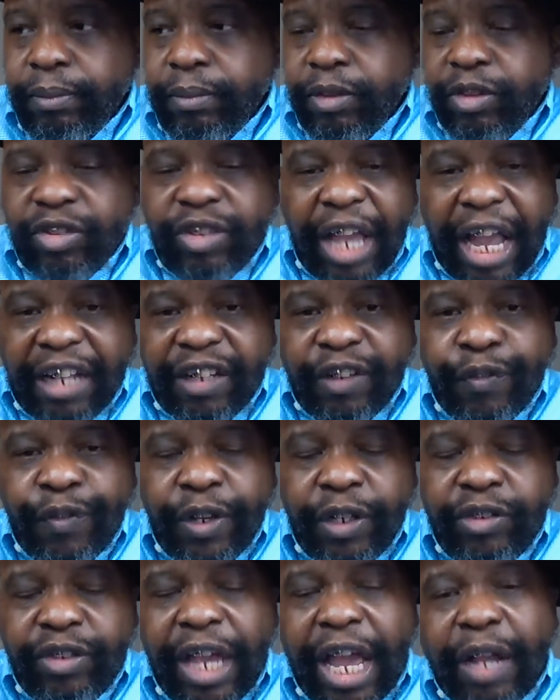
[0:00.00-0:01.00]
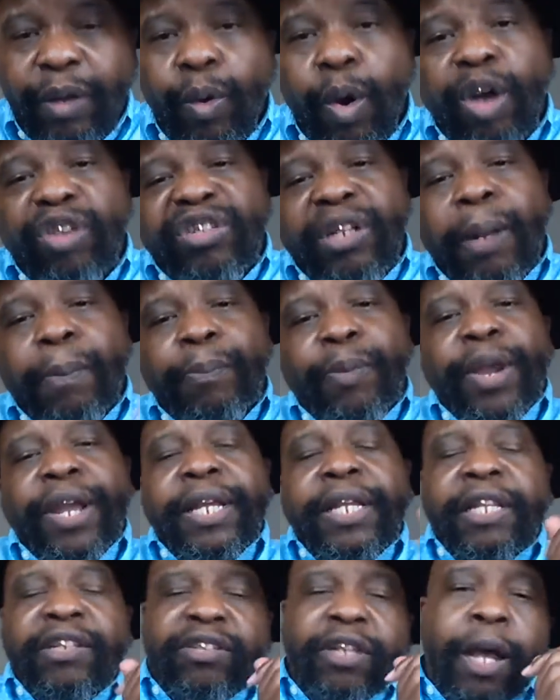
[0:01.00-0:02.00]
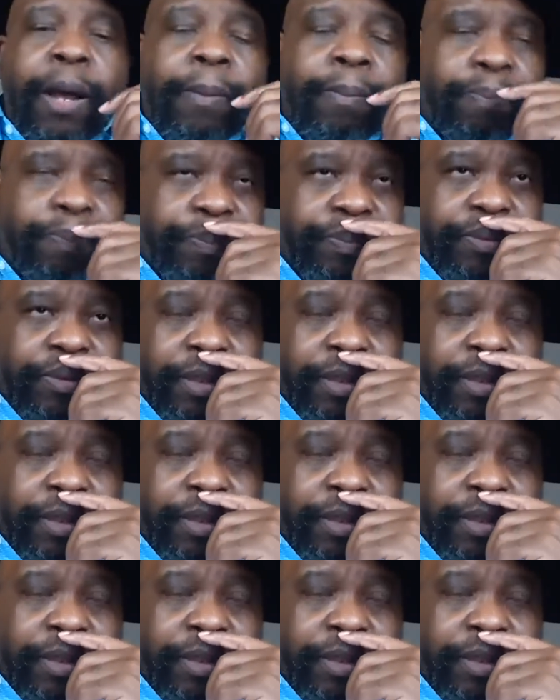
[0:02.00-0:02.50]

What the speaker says: Jacksonville Jaguars. And I'm bringing this up,